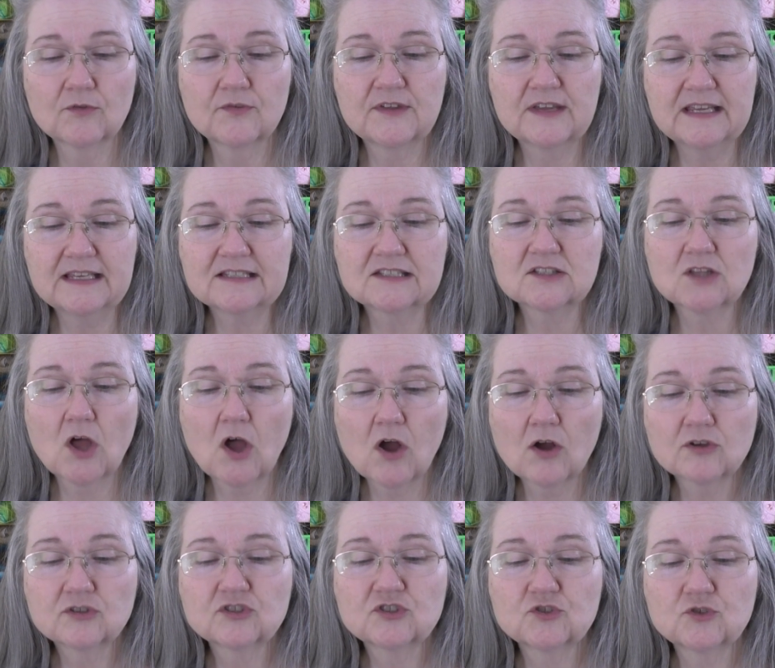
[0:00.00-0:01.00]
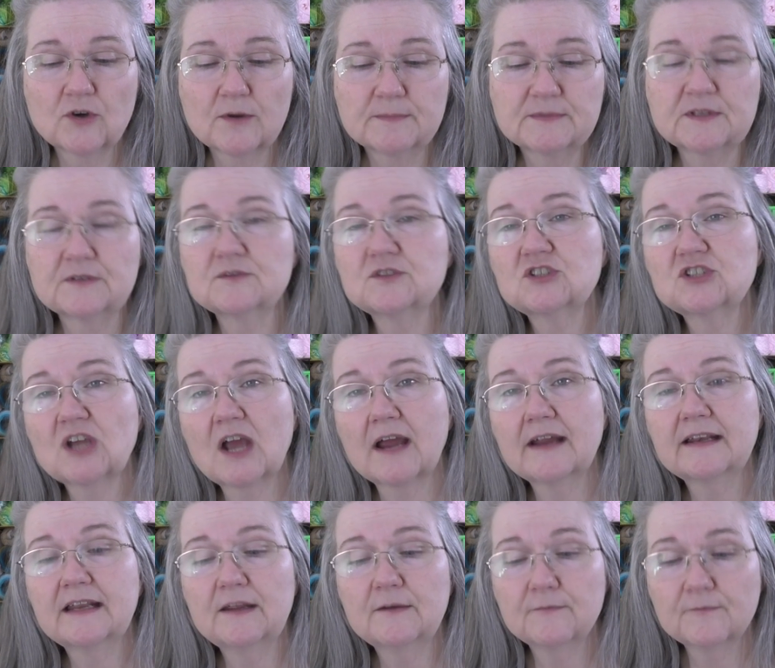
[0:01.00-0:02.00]
these long strips of
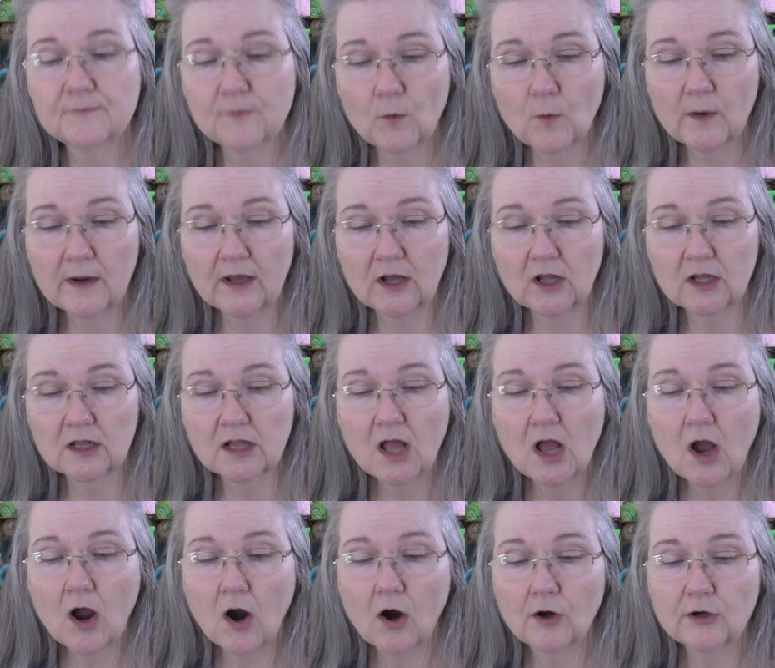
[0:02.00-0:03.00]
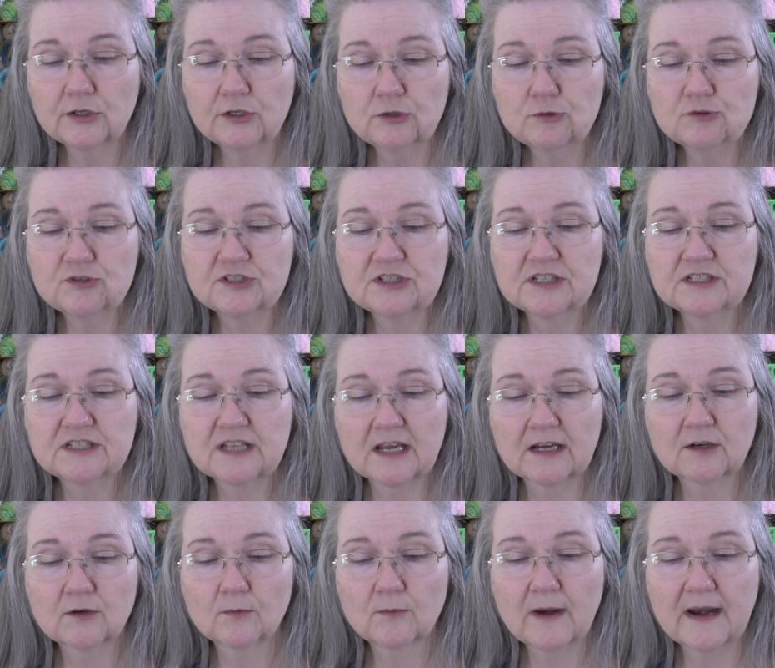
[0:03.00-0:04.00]
shiny foil are used to
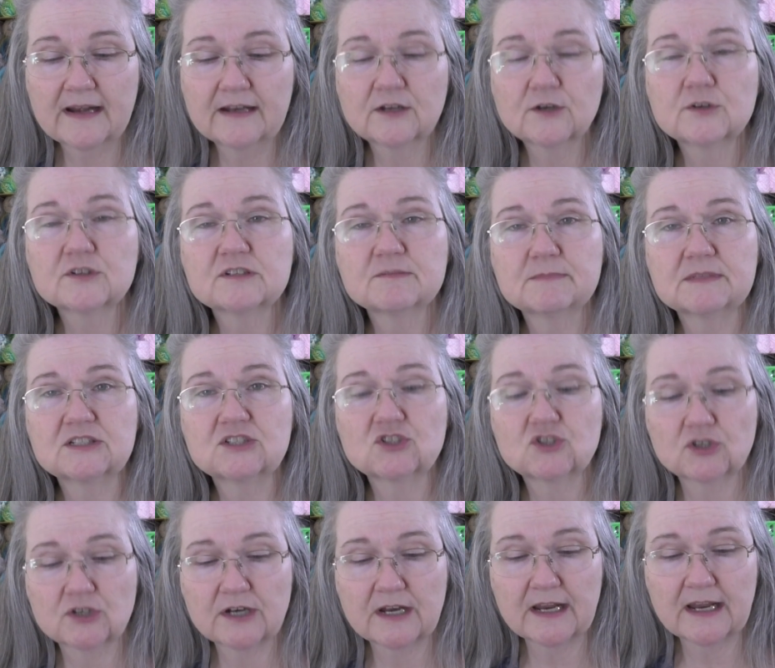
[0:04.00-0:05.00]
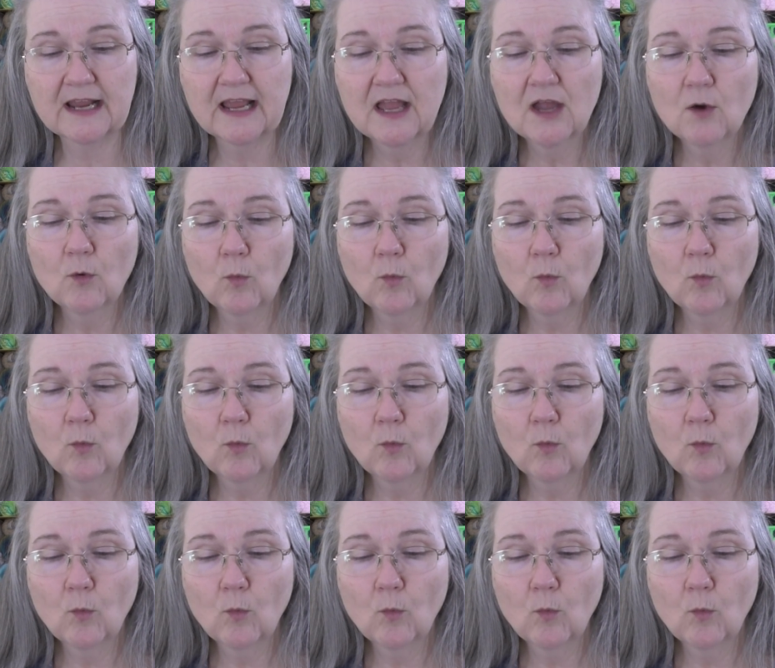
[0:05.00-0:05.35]
decorate a Christmas tree.